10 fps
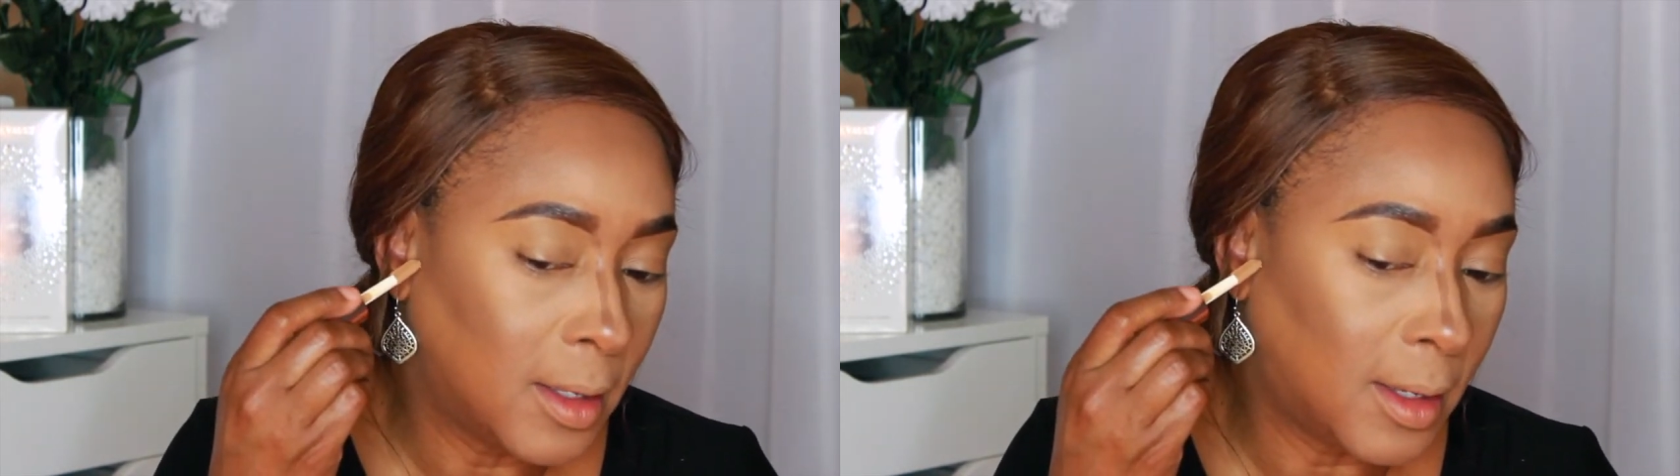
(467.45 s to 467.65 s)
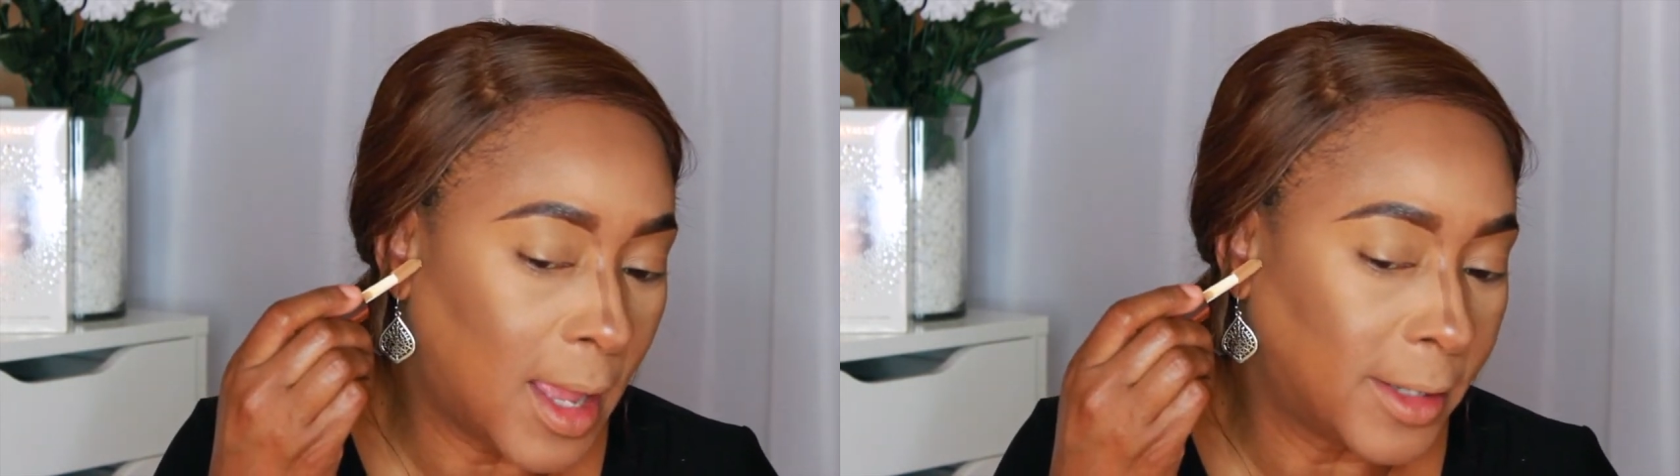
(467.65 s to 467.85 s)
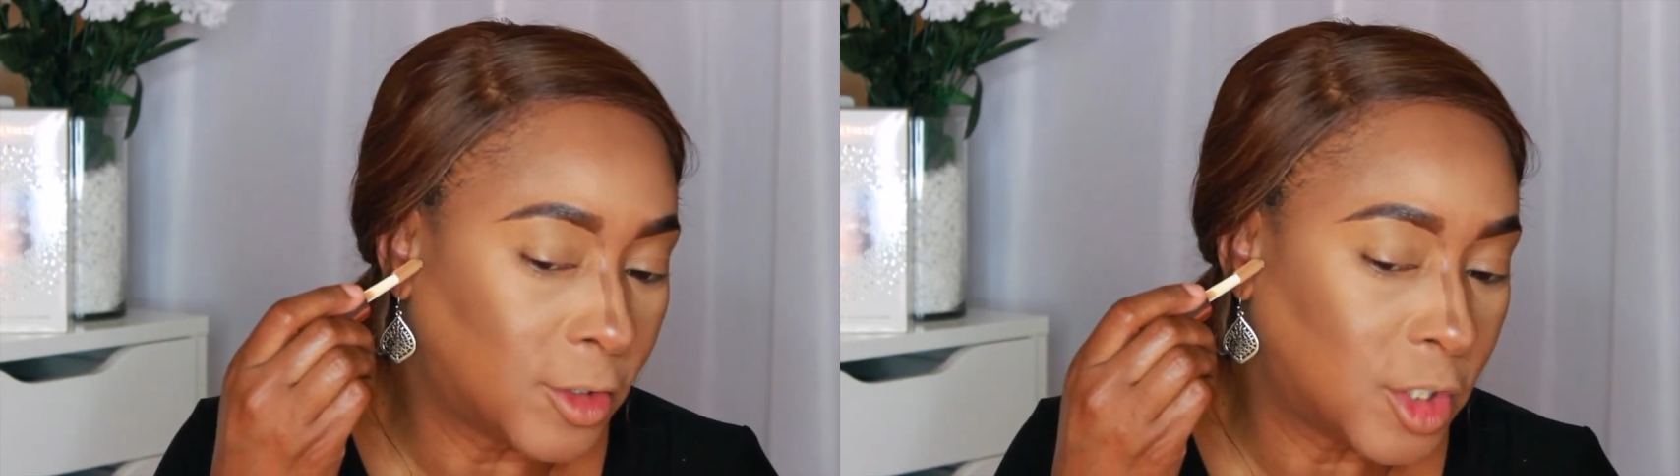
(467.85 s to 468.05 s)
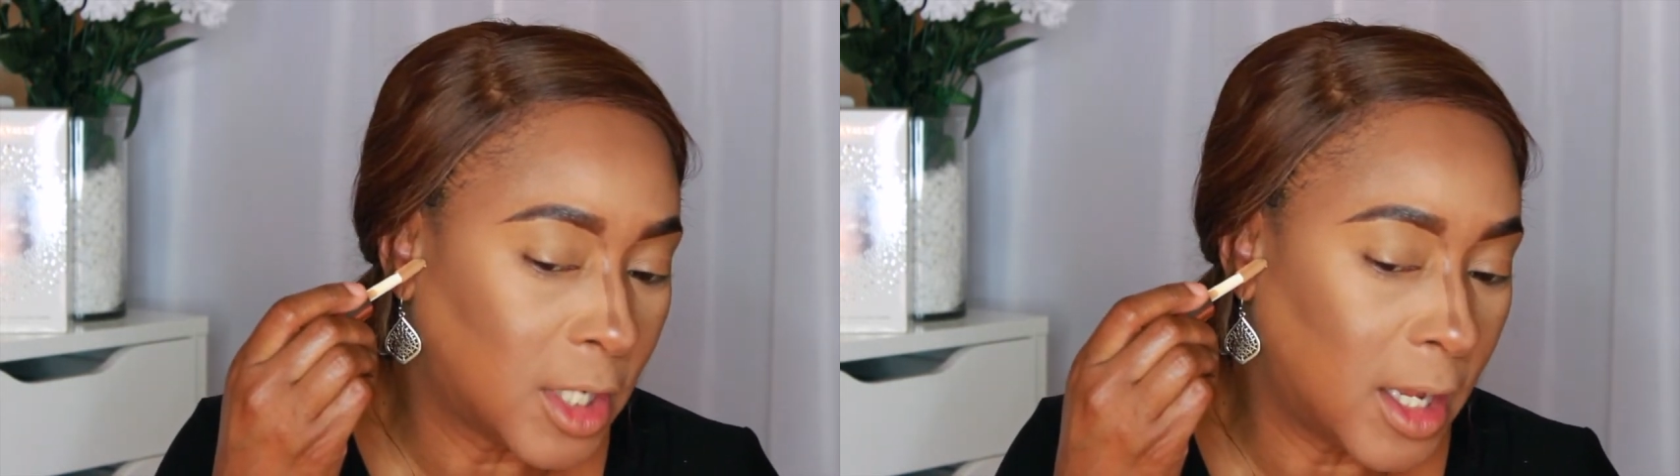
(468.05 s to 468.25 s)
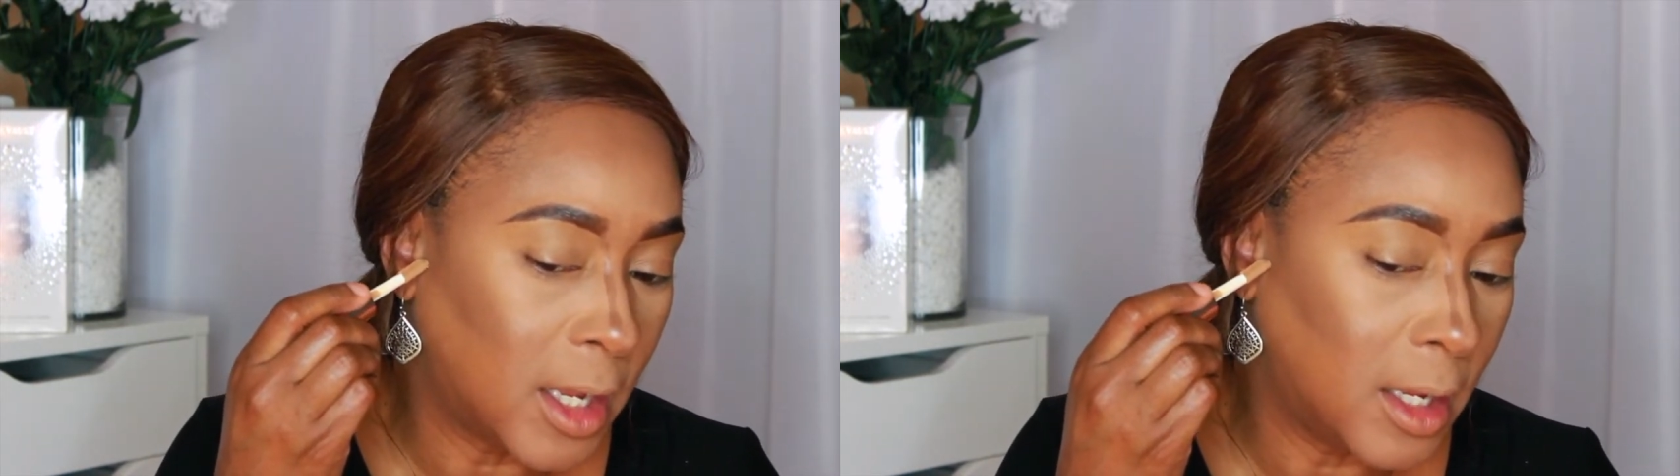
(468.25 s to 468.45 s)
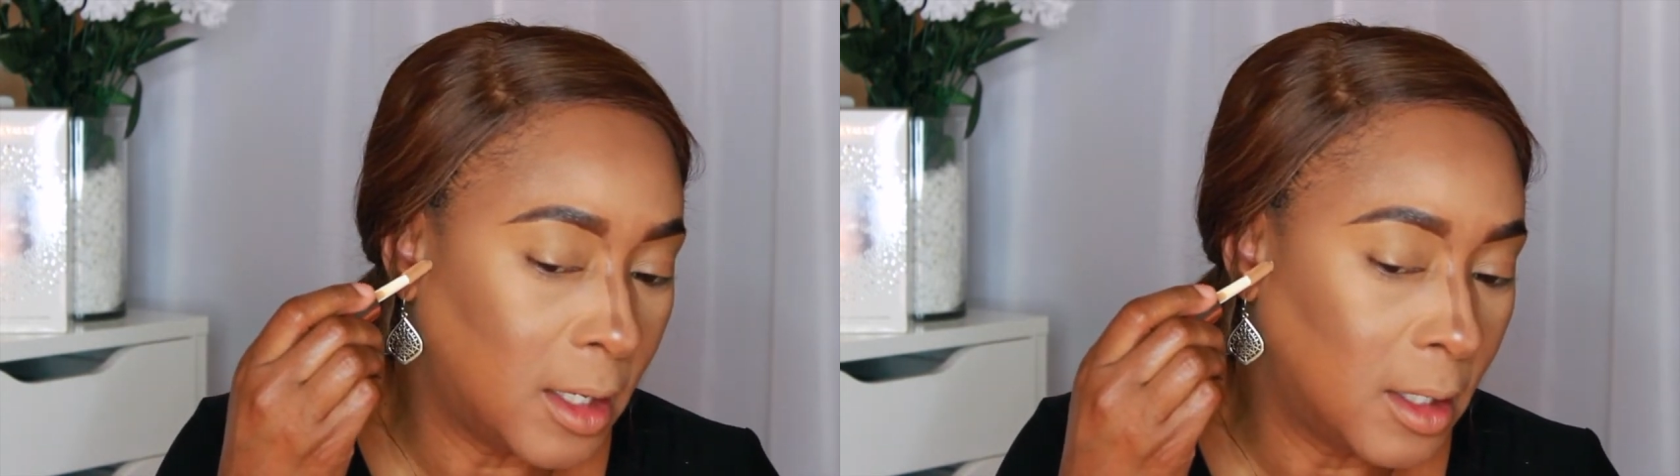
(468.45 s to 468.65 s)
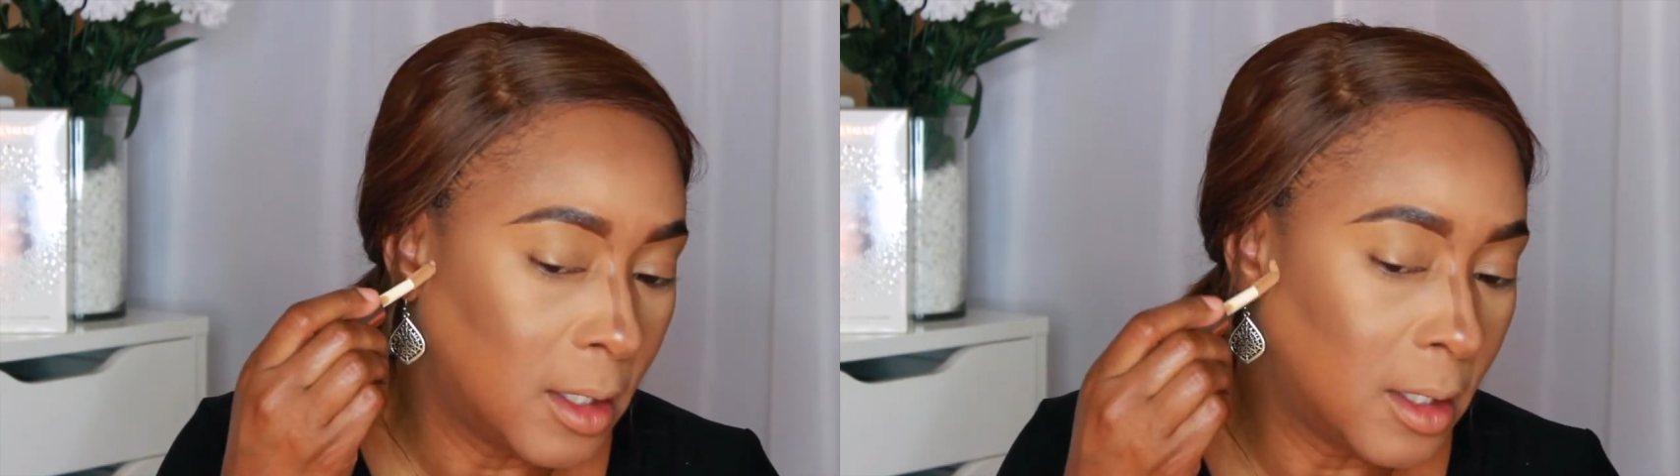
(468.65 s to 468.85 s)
lighter shade